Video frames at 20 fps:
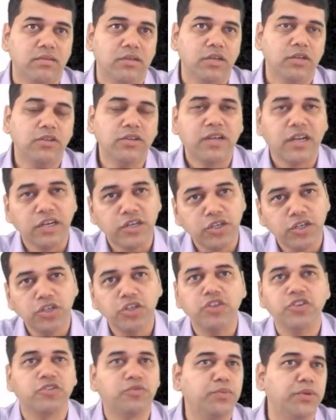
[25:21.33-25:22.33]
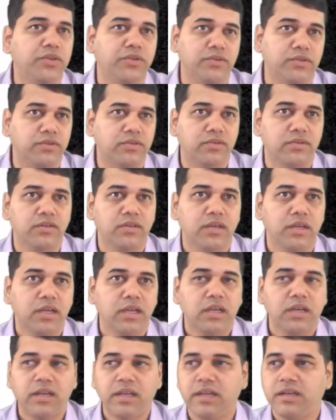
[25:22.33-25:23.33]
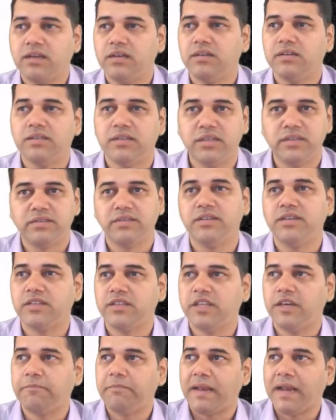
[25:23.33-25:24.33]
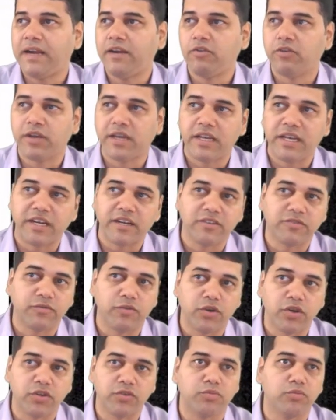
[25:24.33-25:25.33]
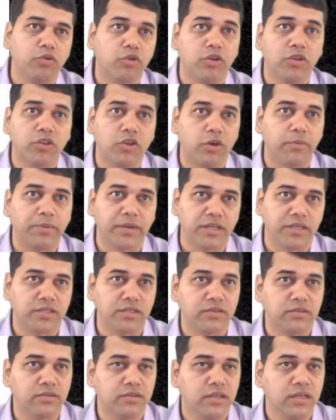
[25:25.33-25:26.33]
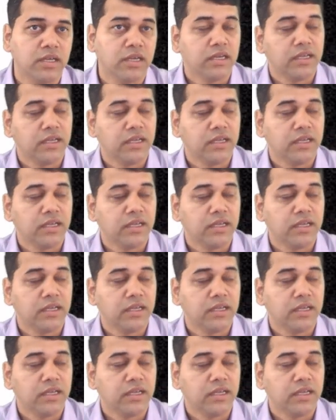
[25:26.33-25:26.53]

It is a continuous basis. Like this year they planned, okay, let us focus more on the operations.